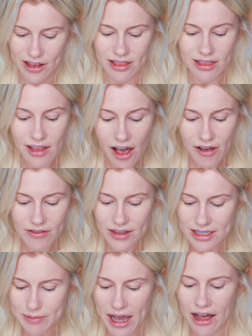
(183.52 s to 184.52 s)
I love
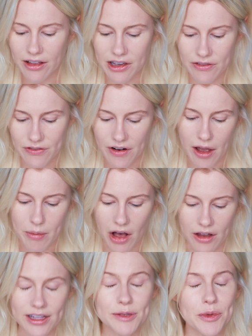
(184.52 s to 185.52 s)
this palette from
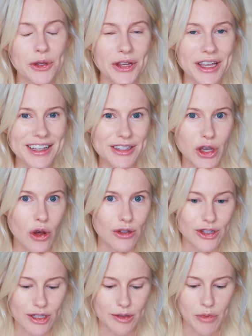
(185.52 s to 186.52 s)
Honest Beauty. It's called
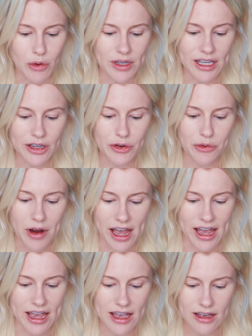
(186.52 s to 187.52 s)
Smoky
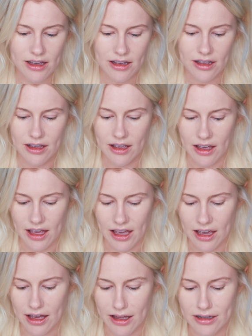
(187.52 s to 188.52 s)
Gray.
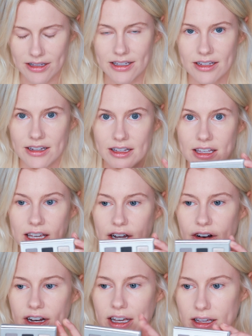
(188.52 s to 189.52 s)
And here
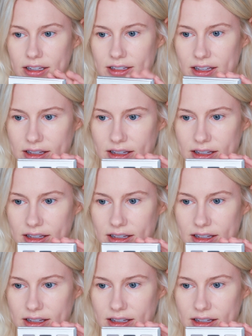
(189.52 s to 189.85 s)
it is,